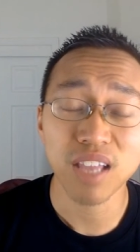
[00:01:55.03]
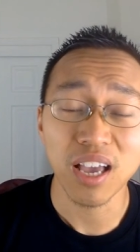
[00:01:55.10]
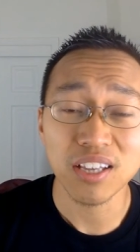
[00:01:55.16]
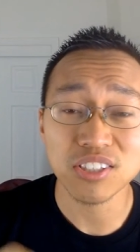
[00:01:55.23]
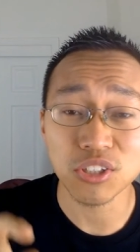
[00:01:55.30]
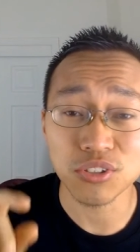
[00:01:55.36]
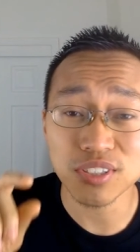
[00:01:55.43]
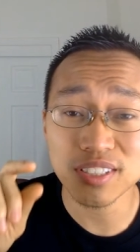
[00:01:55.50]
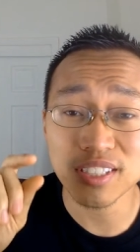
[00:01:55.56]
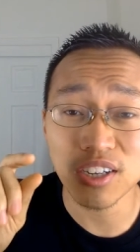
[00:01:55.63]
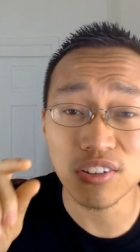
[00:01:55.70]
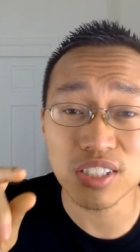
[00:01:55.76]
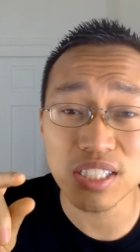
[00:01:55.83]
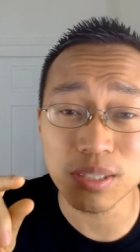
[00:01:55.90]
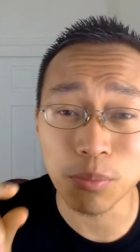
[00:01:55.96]
So this is
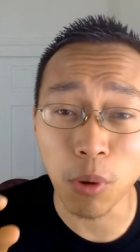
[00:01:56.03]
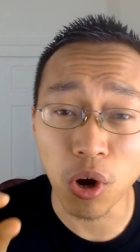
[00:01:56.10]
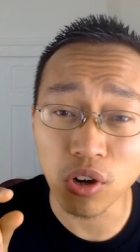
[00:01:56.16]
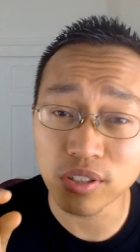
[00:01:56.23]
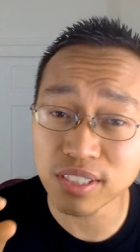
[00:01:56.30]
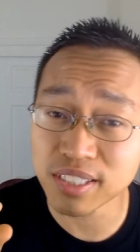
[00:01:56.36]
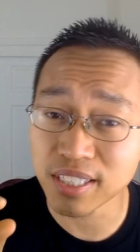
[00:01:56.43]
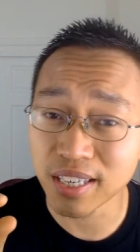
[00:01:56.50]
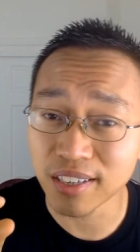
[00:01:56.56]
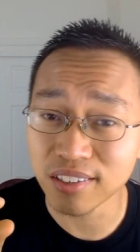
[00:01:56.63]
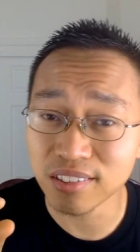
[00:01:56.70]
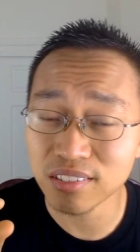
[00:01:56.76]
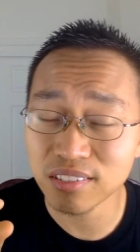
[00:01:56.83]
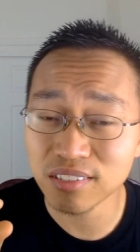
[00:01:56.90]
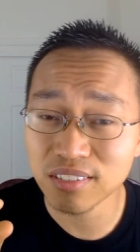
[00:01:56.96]
on a small
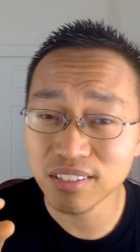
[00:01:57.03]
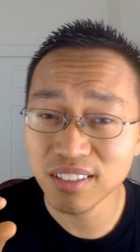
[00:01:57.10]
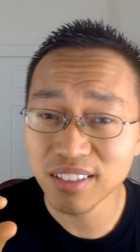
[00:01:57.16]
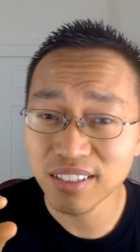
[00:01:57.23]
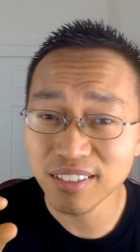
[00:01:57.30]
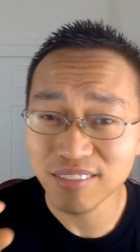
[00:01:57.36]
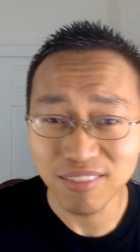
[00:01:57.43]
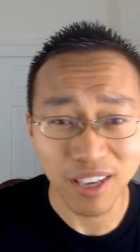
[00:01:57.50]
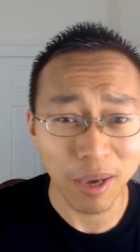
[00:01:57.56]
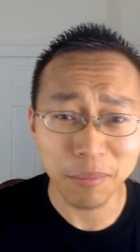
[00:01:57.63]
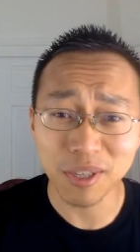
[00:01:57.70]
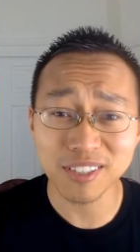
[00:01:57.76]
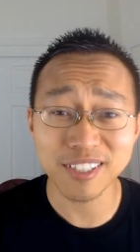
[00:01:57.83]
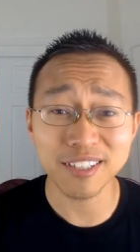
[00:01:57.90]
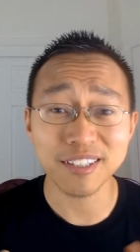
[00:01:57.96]
scale. And I'm
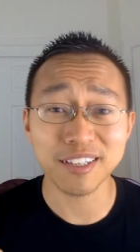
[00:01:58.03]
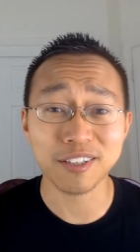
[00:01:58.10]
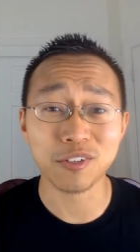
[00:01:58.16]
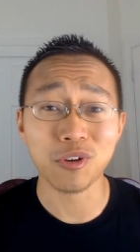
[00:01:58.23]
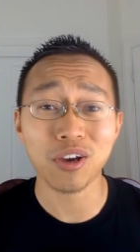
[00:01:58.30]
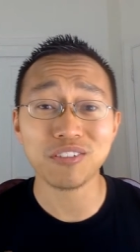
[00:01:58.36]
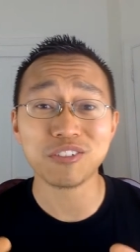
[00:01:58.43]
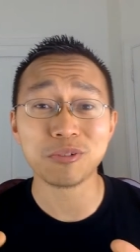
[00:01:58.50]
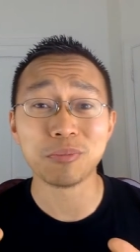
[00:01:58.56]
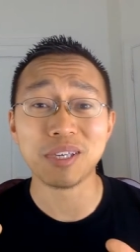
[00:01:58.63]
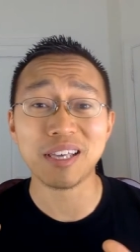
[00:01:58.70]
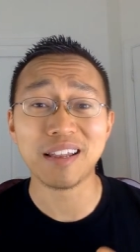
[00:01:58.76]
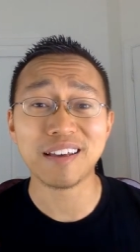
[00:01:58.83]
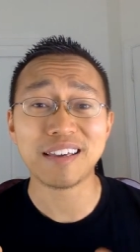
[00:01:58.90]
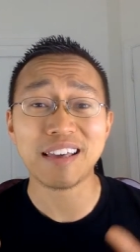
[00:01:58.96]
not saying like you have to
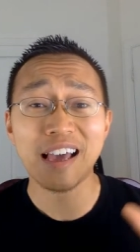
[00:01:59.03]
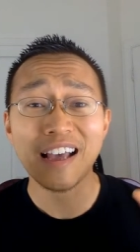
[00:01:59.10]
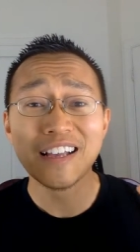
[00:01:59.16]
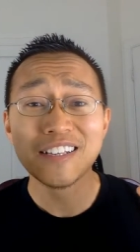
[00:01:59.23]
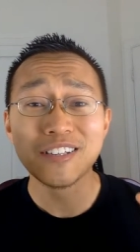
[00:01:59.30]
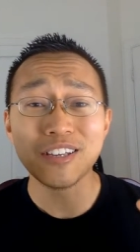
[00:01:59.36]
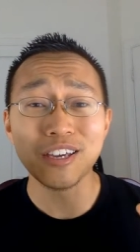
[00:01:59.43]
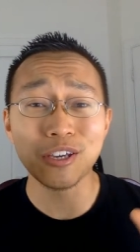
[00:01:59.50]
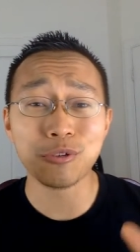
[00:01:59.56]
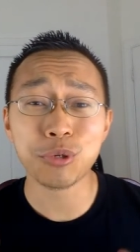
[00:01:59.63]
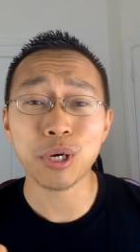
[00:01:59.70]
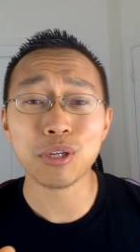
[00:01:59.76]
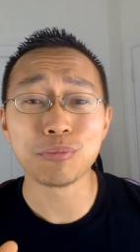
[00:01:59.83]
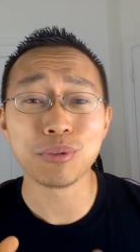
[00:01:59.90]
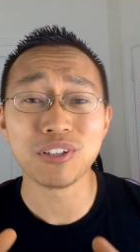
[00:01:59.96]
be like
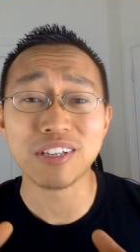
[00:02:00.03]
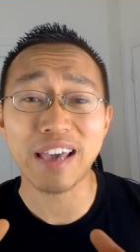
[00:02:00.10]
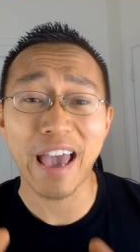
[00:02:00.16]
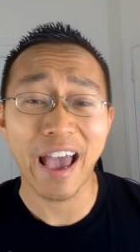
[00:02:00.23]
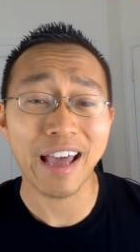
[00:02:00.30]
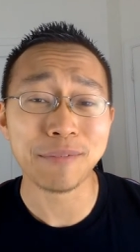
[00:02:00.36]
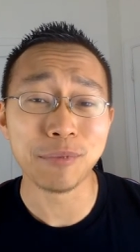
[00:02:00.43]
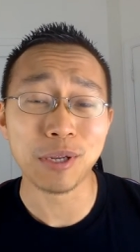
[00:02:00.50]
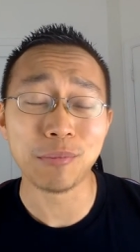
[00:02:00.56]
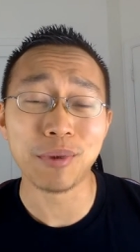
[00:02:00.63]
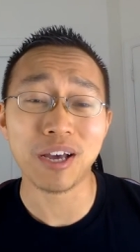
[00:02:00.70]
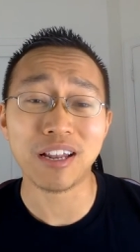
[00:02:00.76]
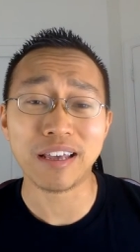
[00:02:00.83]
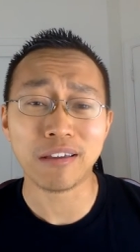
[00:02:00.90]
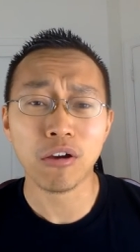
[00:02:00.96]
incredibly adamant
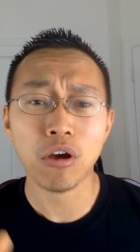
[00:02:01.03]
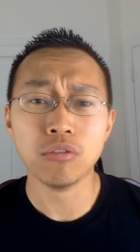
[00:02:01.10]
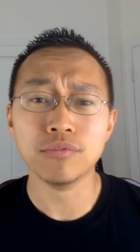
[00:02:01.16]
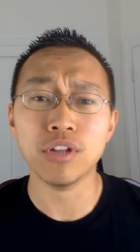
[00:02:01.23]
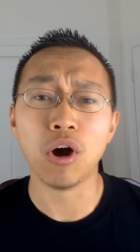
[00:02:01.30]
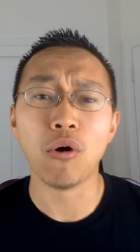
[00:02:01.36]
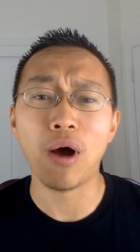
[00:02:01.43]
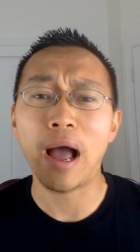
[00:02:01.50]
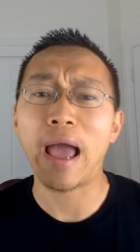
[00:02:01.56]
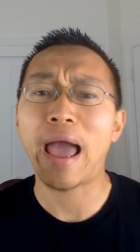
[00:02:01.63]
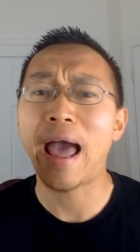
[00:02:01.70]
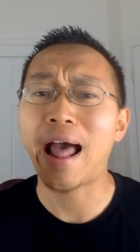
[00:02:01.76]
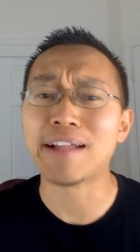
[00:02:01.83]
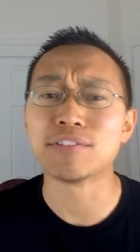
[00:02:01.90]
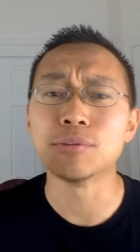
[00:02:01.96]
about like, no, I
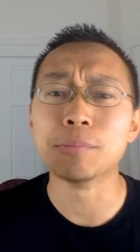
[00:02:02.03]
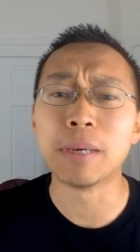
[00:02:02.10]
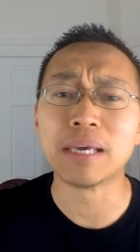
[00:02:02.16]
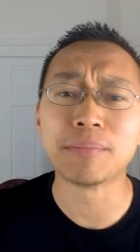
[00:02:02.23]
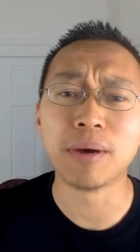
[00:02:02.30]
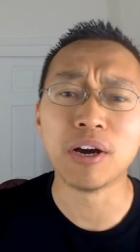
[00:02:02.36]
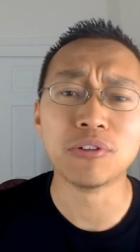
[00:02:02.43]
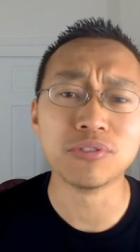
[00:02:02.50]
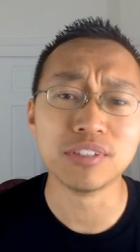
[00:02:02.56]
have to make my own